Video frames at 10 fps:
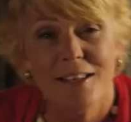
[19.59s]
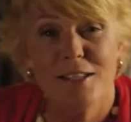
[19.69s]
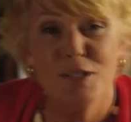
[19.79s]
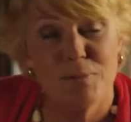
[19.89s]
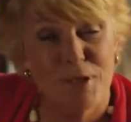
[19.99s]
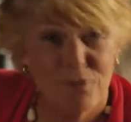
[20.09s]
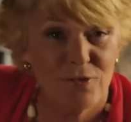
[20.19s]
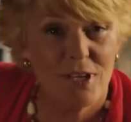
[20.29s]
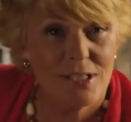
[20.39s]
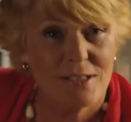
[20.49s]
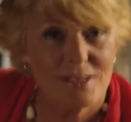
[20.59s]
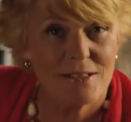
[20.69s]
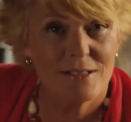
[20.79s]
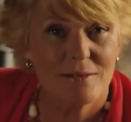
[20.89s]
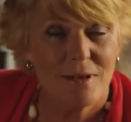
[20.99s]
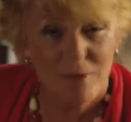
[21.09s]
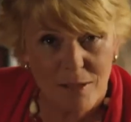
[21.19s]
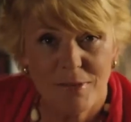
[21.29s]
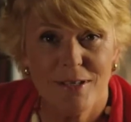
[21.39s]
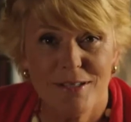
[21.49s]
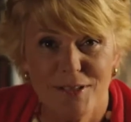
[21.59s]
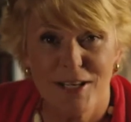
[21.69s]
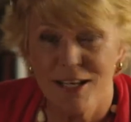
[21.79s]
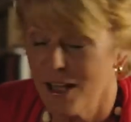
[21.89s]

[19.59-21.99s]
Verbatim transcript: These are my friends. I'm Jenny